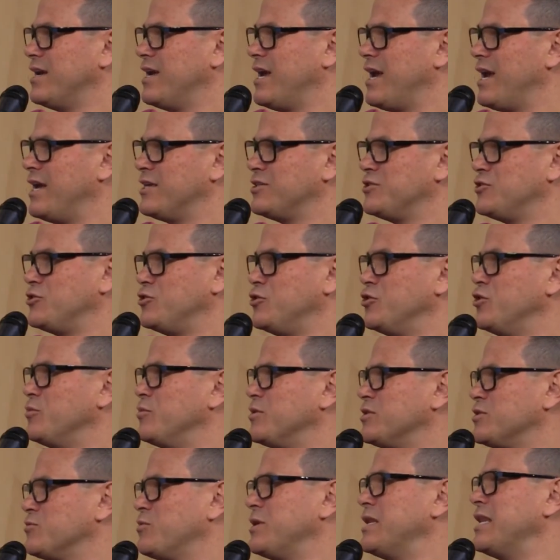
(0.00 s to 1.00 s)
As
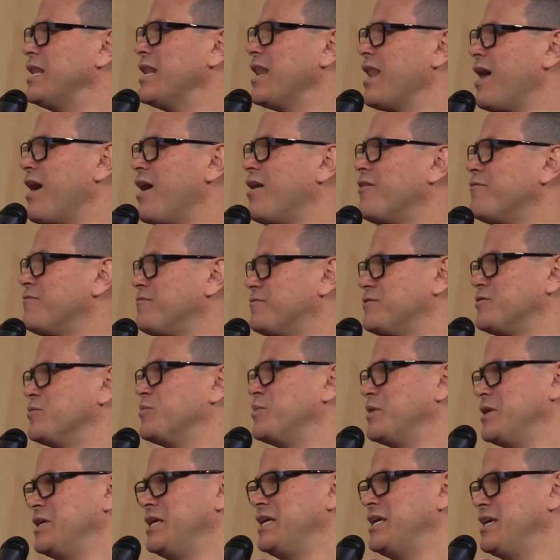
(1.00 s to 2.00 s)
humans, we love to
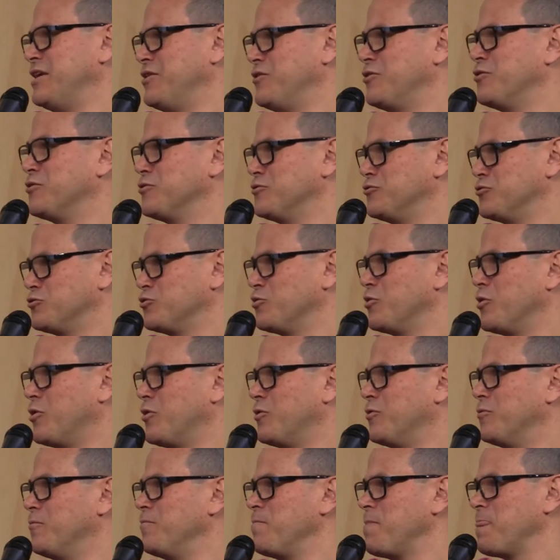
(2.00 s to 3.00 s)
be in
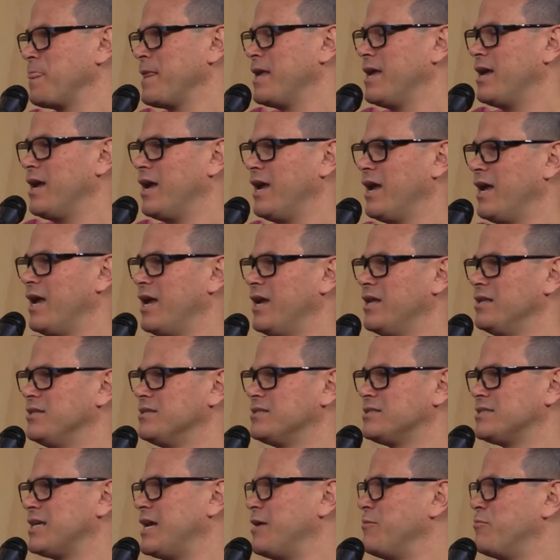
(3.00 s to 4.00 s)
control. And
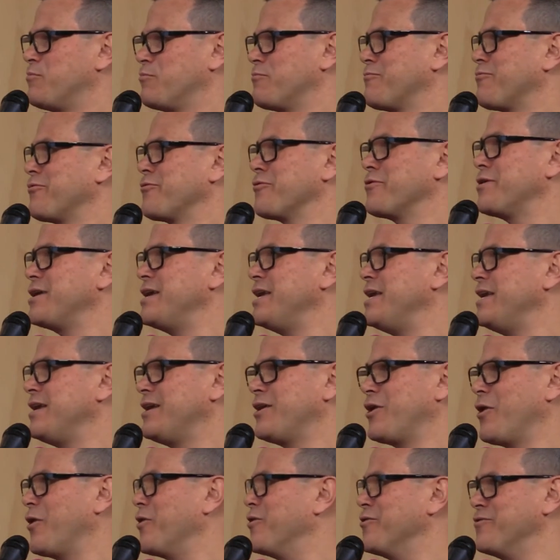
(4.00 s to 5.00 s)
say
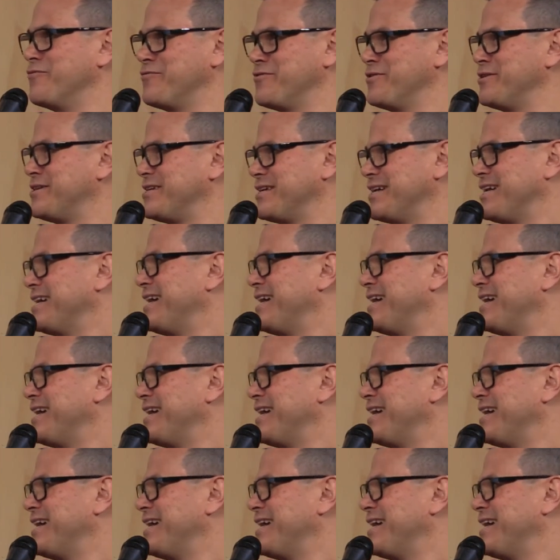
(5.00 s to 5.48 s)
pre-COVID,